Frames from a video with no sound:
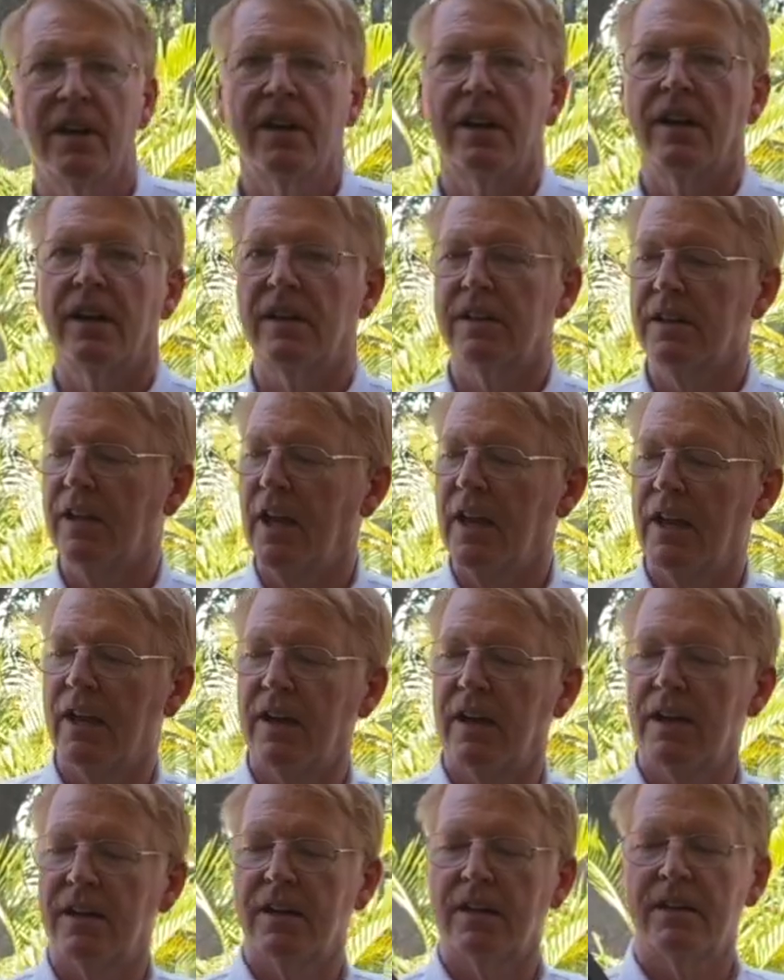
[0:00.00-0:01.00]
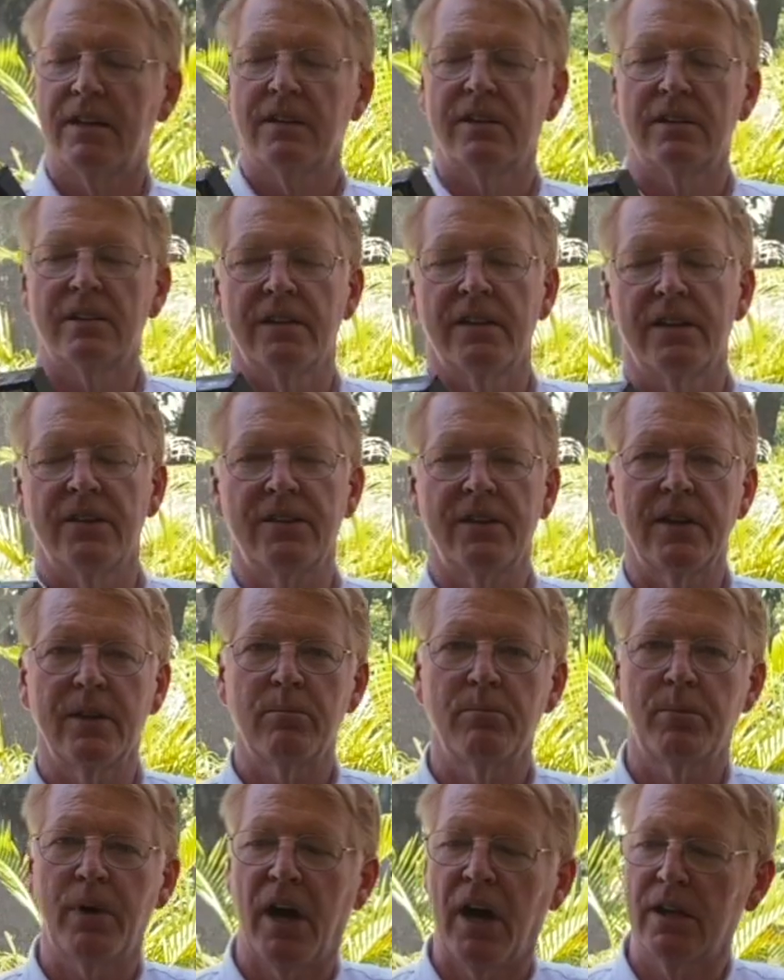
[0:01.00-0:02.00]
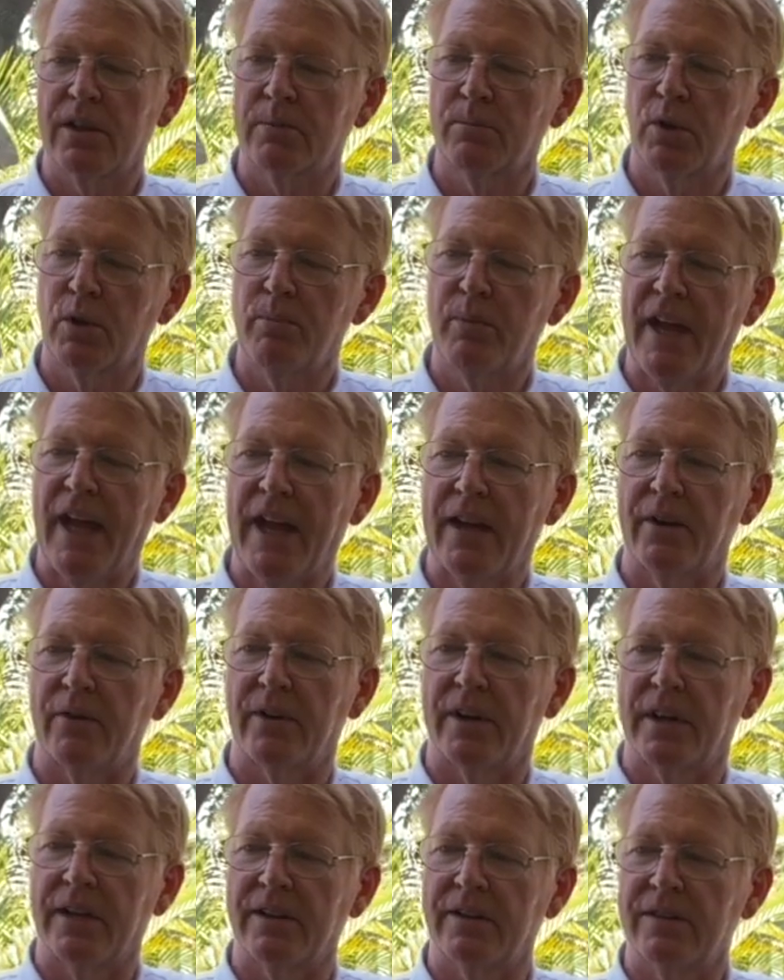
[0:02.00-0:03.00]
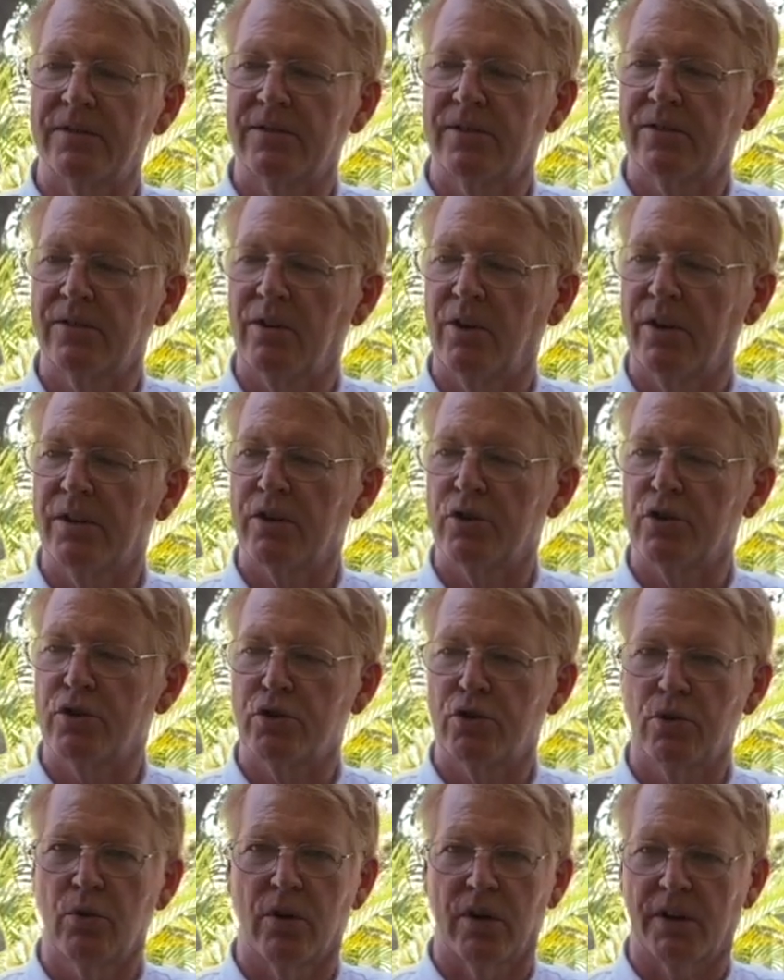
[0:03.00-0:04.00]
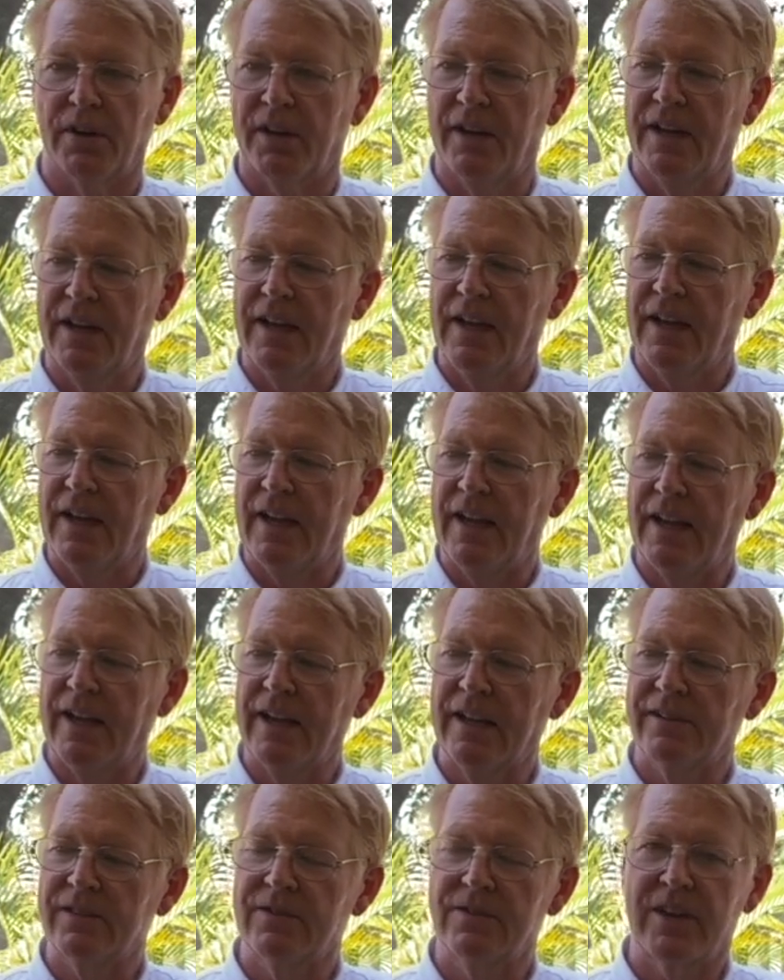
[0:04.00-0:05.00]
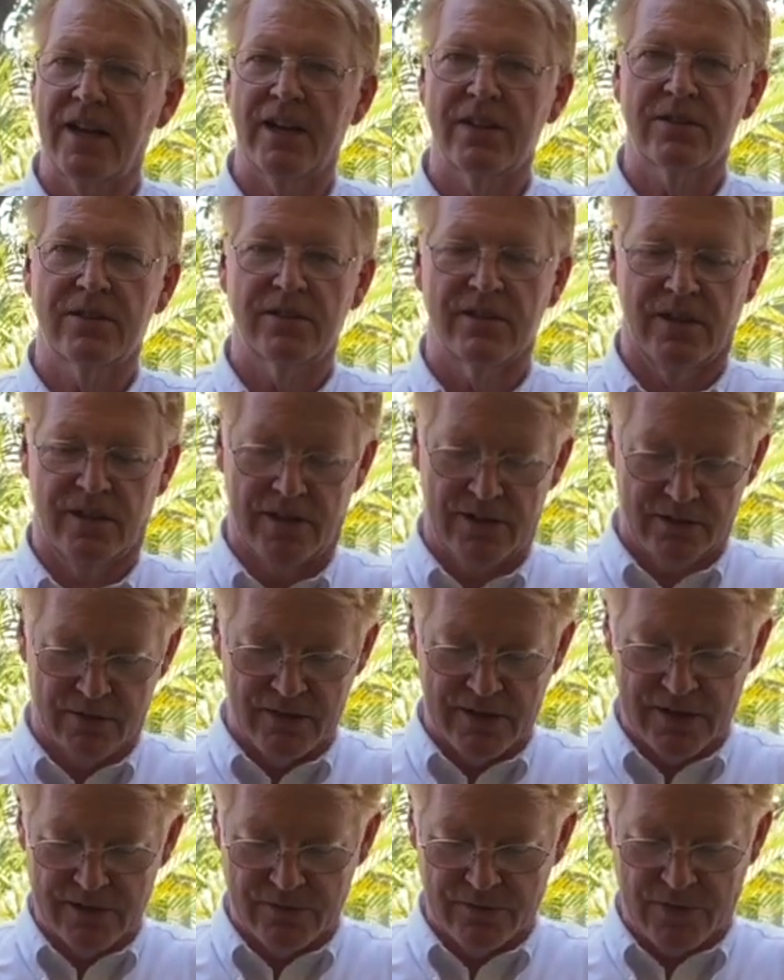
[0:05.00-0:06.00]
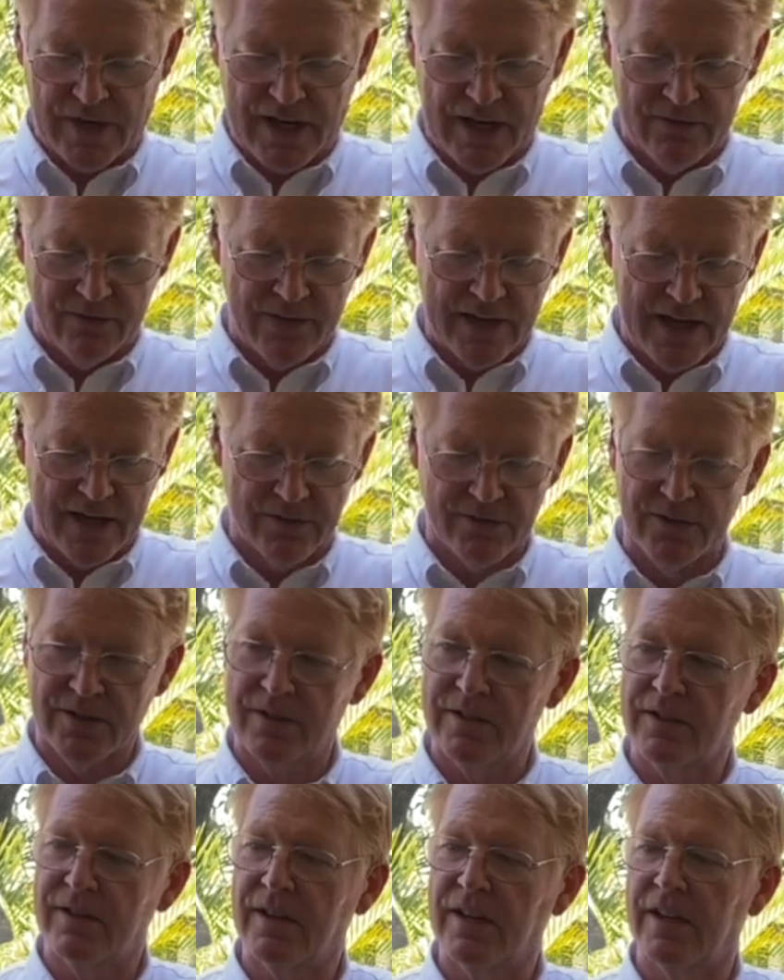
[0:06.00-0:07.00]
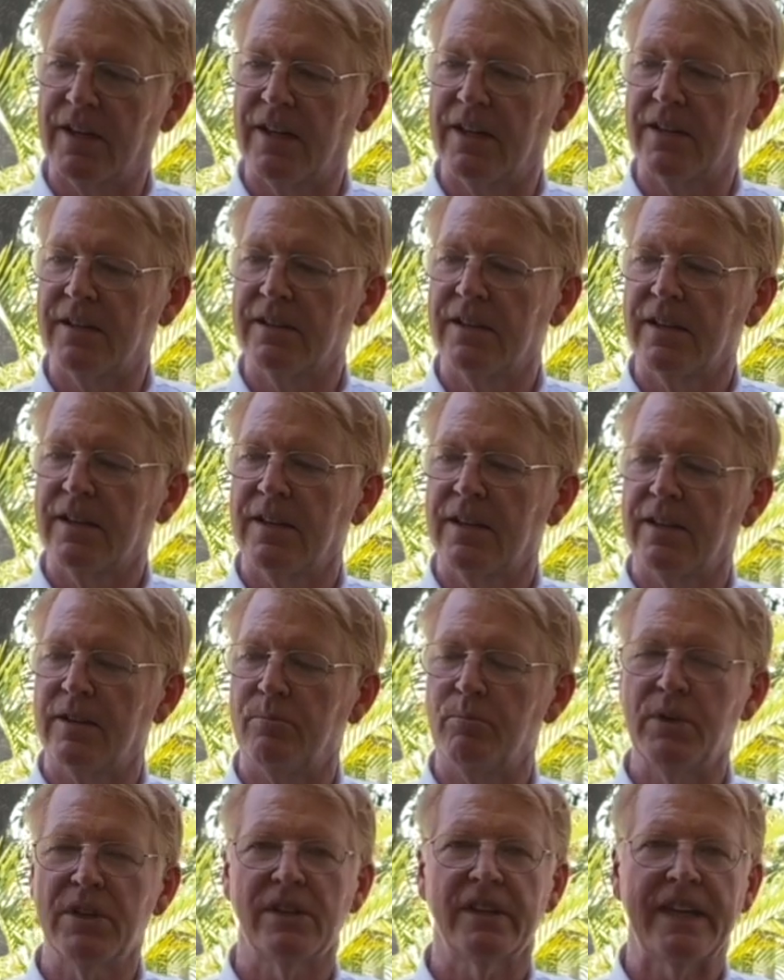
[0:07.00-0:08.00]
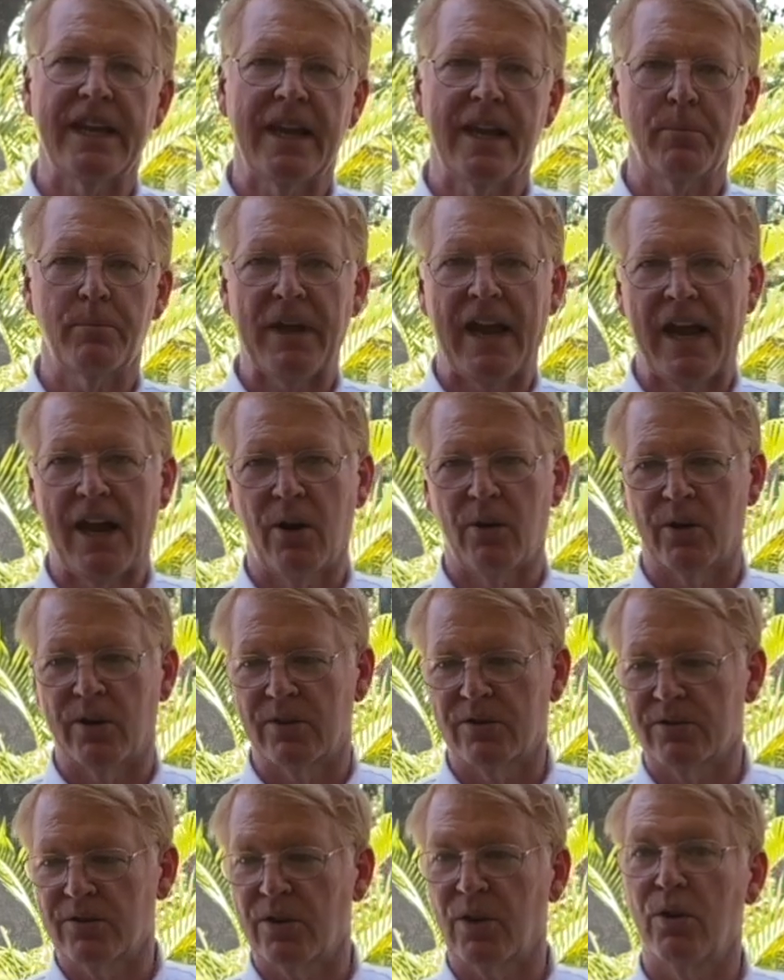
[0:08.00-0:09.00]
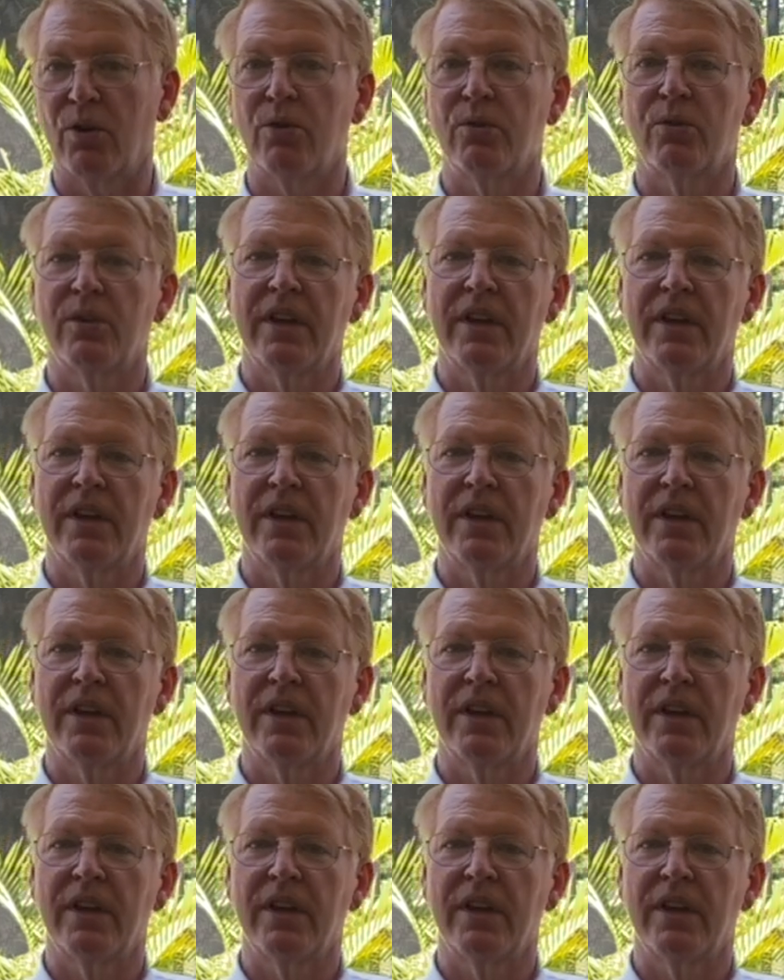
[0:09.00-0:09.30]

a lithium polymer battery. This is called a short. And this one has 5,000 milliamp hours. So